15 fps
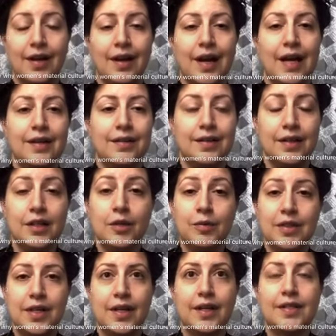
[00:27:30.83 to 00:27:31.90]
And then they would
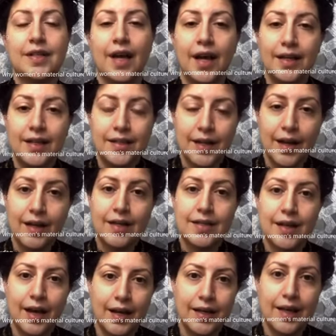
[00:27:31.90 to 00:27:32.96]
take a tiny, tiny,
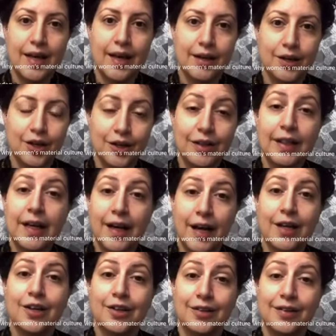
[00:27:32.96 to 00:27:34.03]
tiny curling
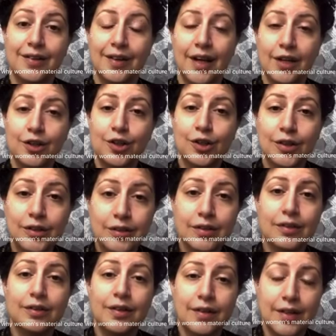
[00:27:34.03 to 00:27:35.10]
iron and
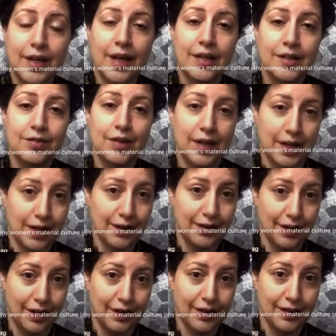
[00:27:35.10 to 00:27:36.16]
curl the end of that hair
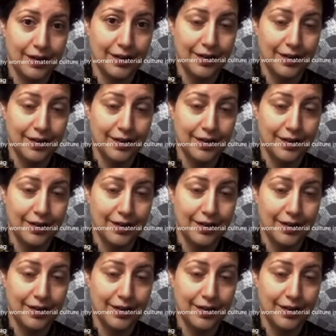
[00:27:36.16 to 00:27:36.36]
lock